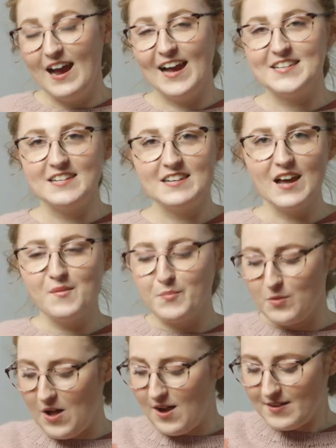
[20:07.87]
I did not
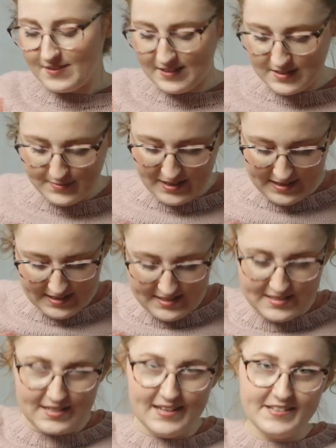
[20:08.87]
block this
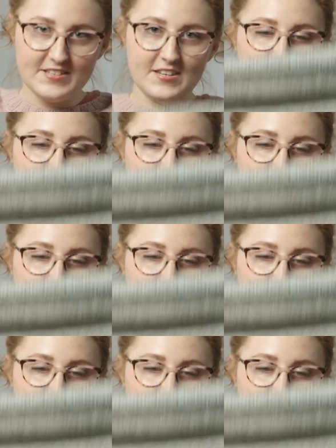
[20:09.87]
because it's